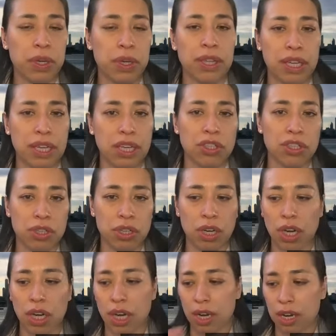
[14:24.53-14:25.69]
with each
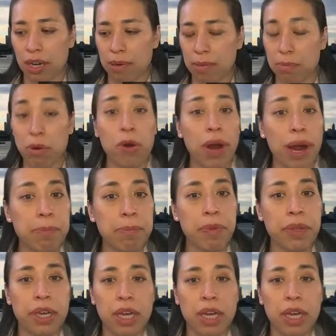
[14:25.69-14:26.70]
um, program.